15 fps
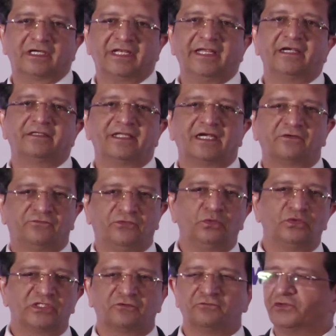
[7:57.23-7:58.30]
create that
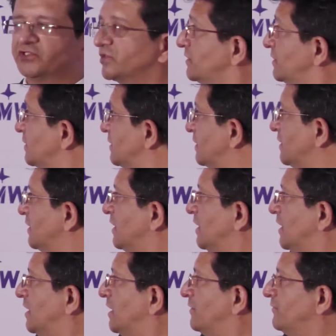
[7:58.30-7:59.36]
future vision.
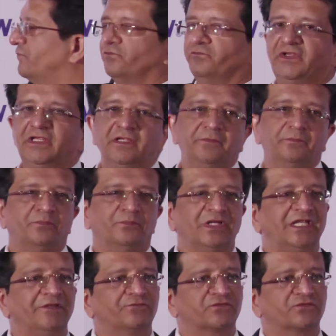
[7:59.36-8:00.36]
We believe